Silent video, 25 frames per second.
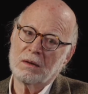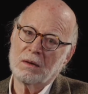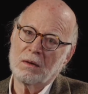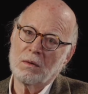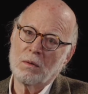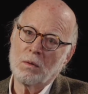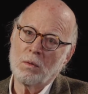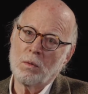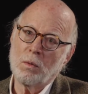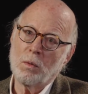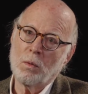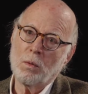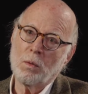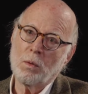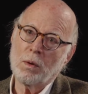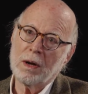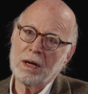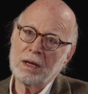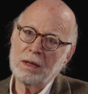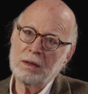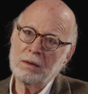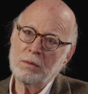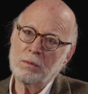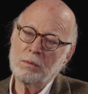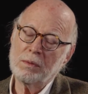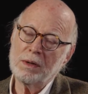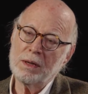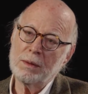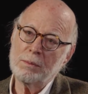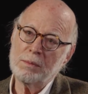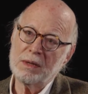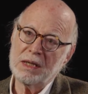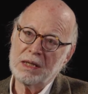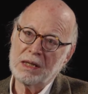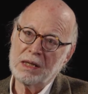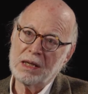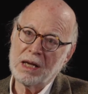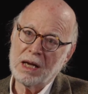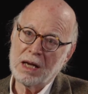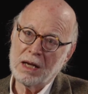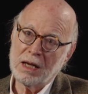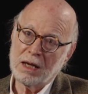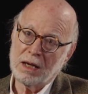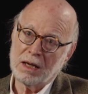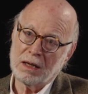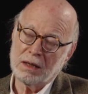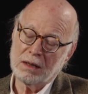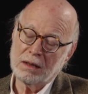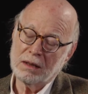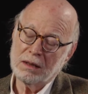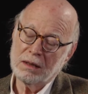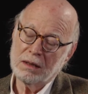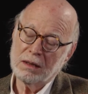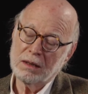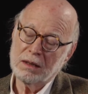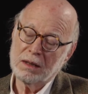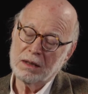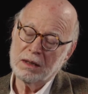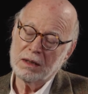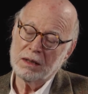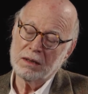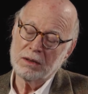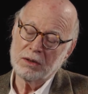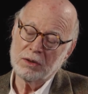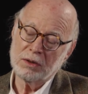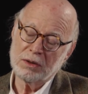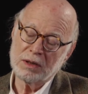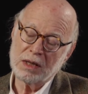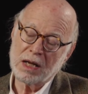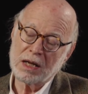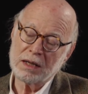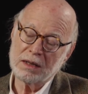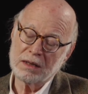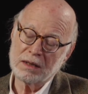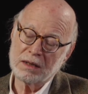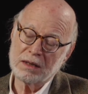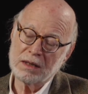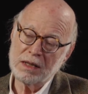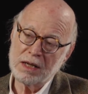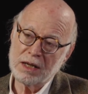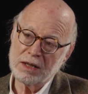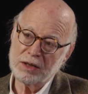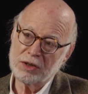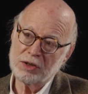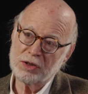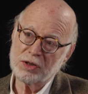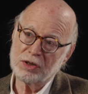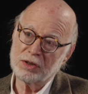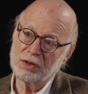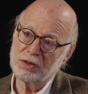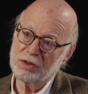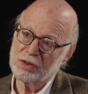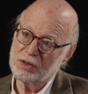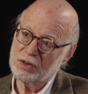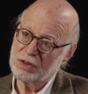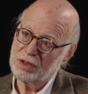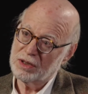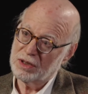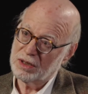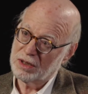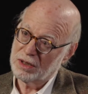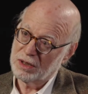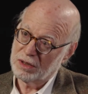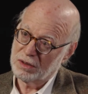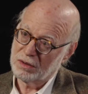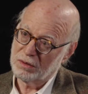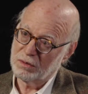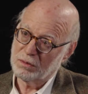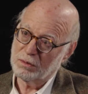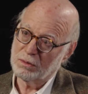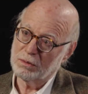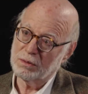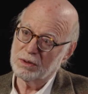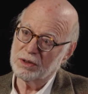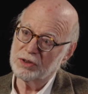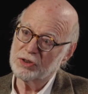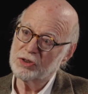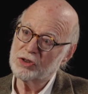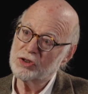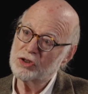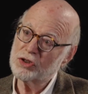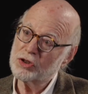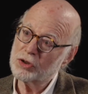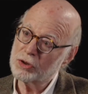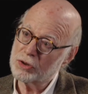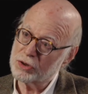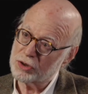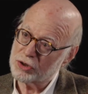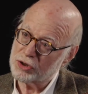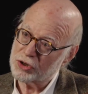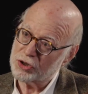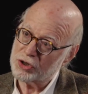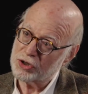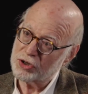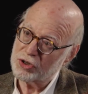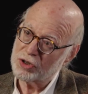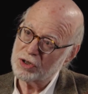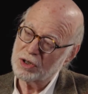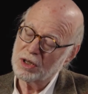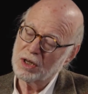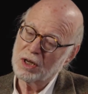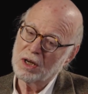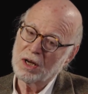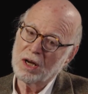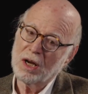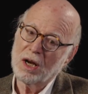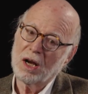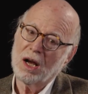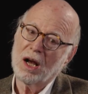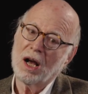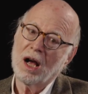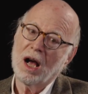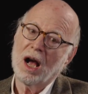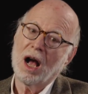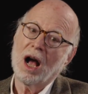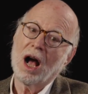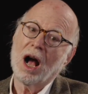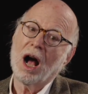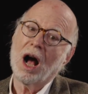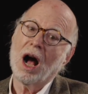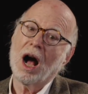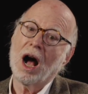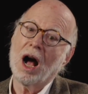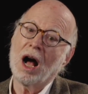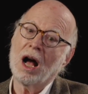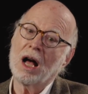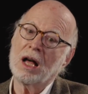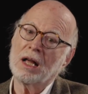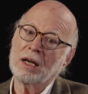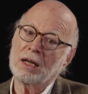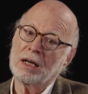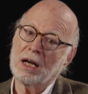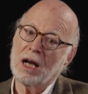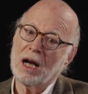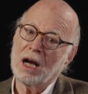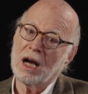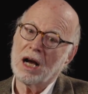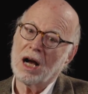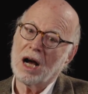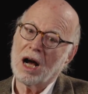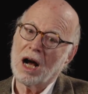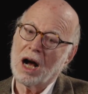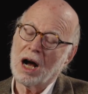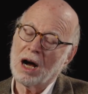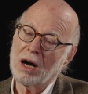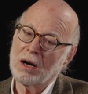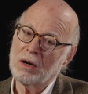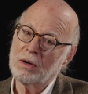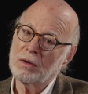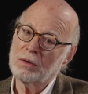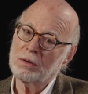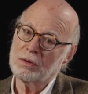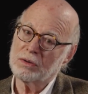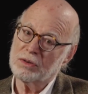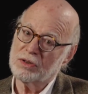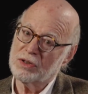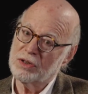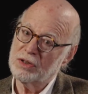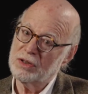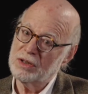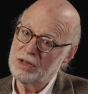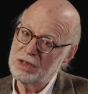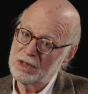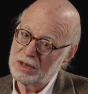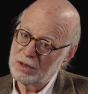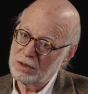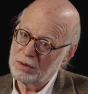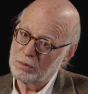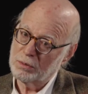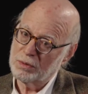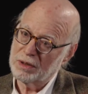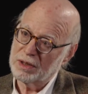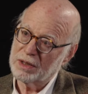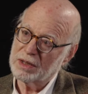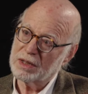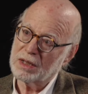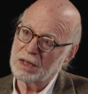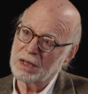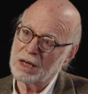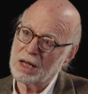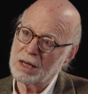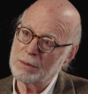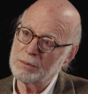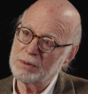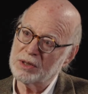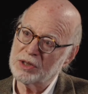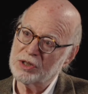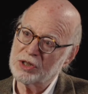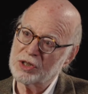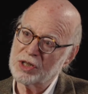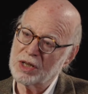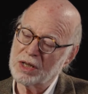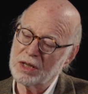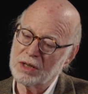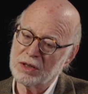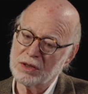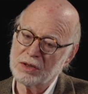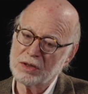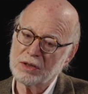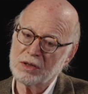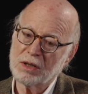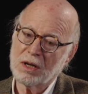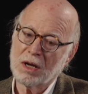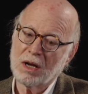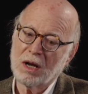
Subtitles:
When we began in the United Nations the research on how to deal with climate change,